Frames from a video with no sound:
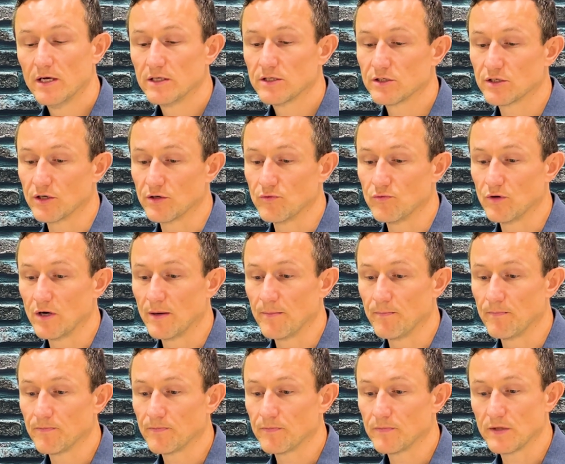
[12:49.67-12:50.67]

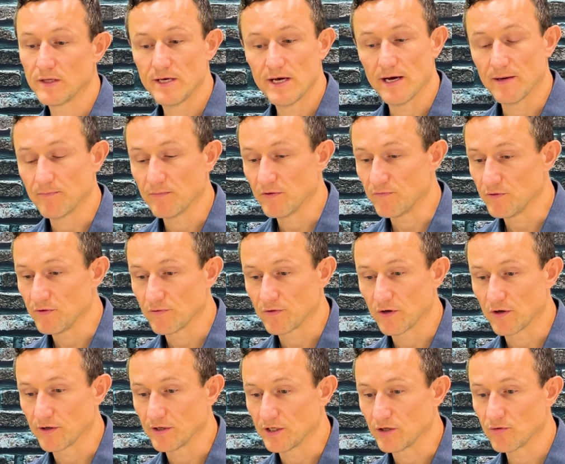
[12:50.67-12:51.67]
So yeah, if you've
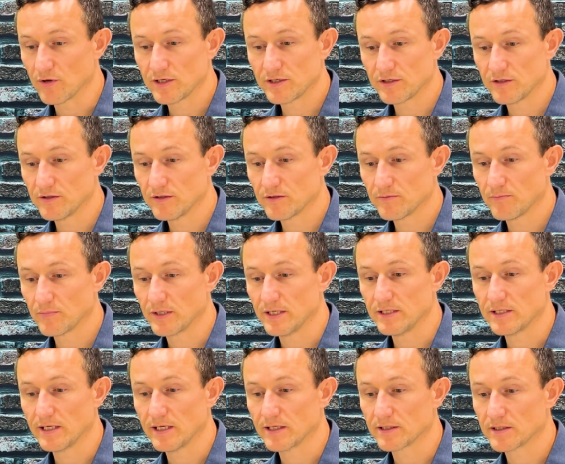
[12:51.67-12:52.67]
got any questions,
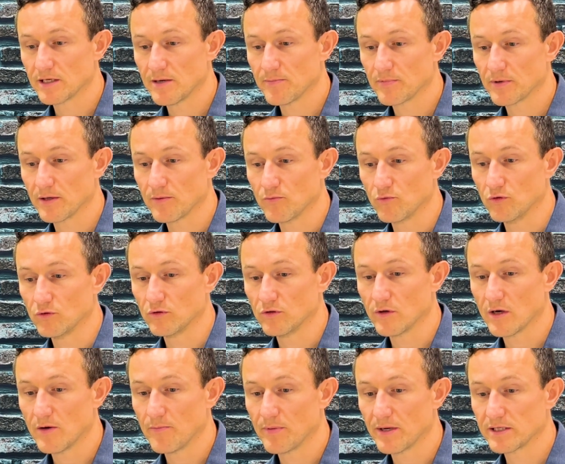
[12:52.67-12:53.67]
please hit us up and we'll do
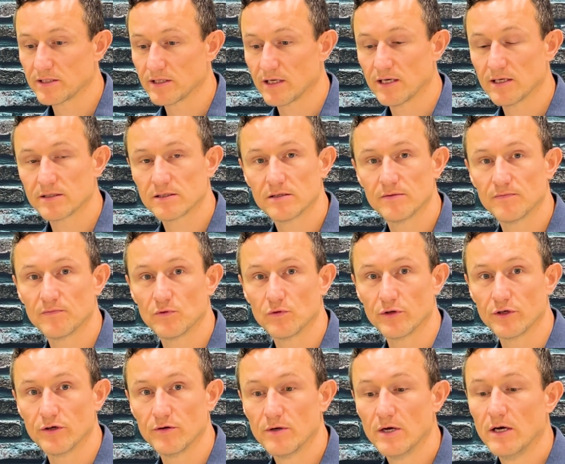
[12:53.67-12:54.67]
our best to answer them
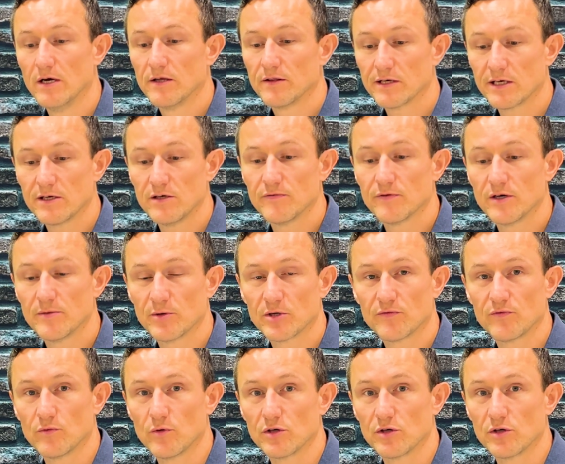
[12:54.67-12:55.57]
for you. Thank you very much for